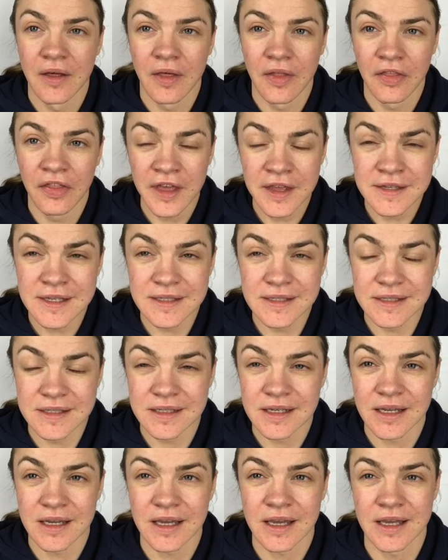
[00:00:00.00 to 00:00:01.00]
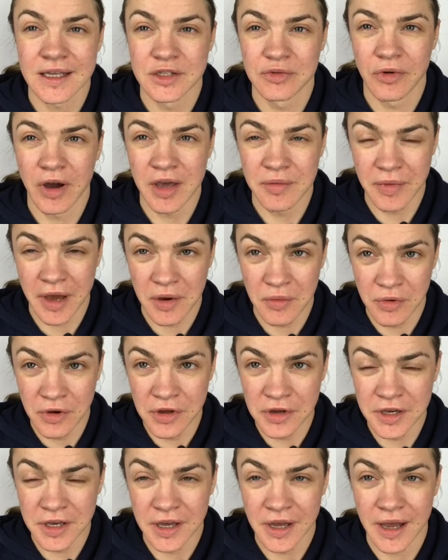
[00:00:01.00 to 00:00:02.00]
This is why my
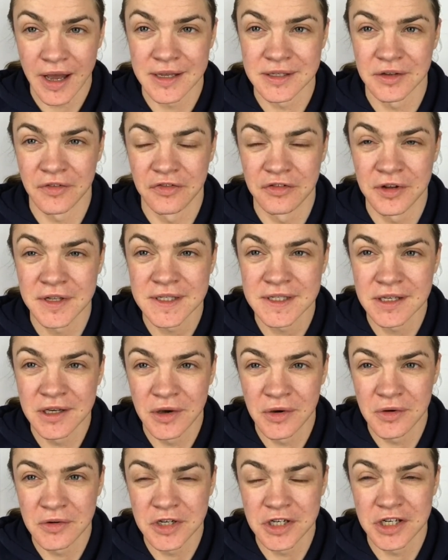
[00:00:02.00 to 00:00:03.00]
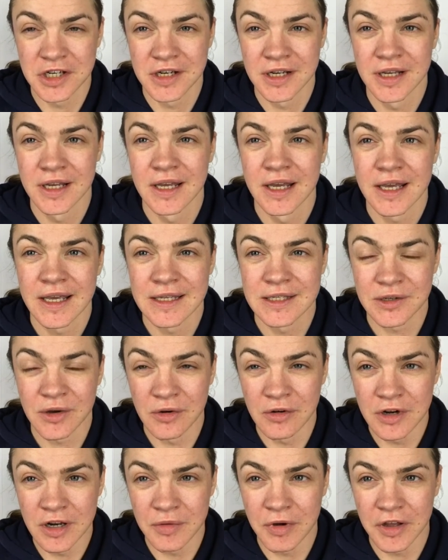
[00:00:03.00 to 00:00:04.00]
work as a fluency coach is
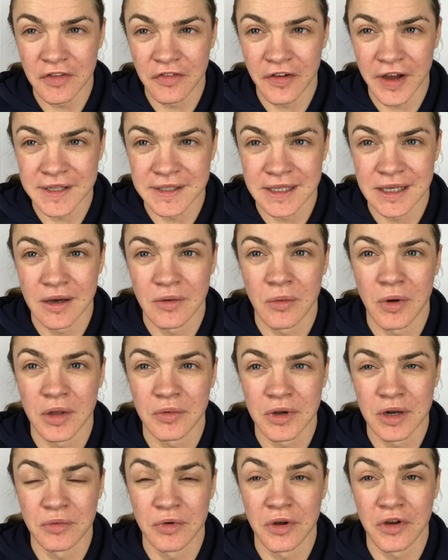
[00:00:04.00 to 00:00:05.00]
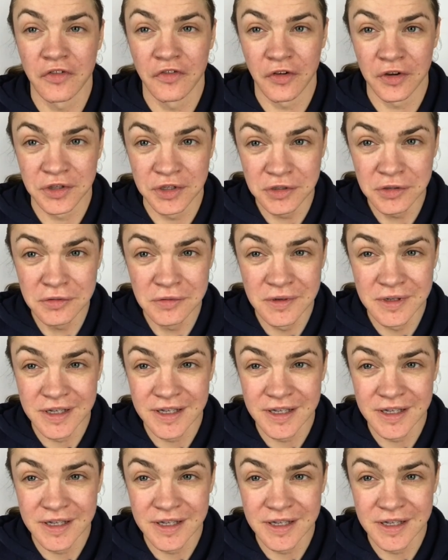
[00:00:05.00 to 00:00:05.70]
all about finding what will work for you